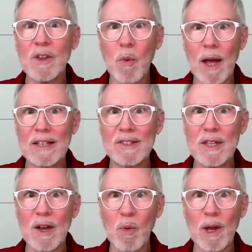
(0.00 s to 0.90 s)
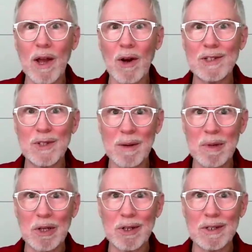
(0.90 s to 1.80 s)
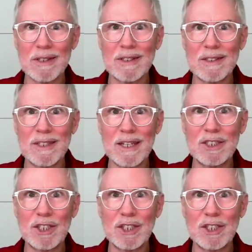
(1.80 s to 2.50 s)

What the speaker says: at the ways that we are similar to